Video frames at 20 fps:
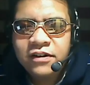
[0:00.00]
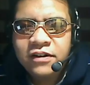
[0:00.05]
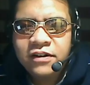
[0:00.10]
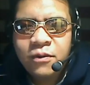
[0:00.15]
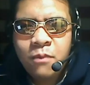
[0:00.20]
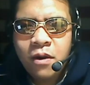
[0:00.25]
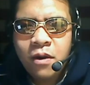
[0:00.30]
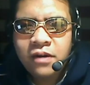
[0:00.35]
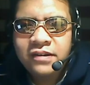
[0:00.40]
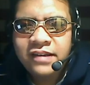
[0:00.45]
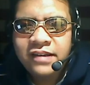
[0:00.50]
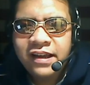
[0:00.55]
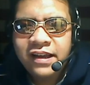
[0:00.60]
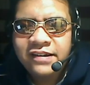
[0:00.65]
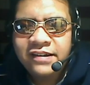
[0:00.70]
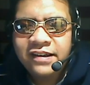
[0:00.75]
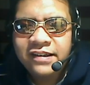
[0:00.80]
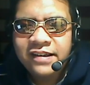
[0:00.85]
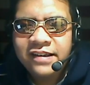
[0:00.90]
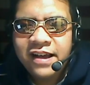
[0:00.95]
know, Mark
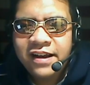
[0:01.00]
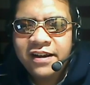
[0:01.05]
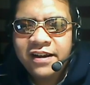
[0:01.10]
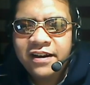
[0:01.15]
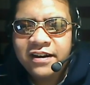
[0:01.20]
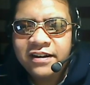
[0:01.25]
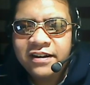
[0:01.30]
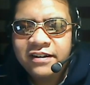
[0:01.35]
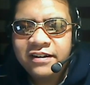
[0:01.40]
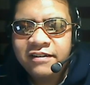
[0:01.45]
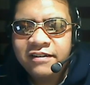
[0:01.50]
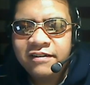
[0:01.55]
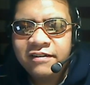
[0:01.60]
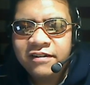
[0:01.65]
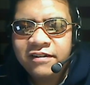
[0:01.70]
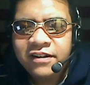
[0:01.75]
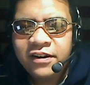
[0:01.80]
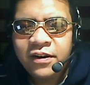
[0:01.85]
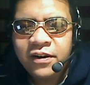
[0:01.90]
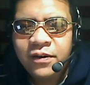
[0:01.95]
Sanchez got cut,
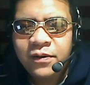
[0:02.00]
and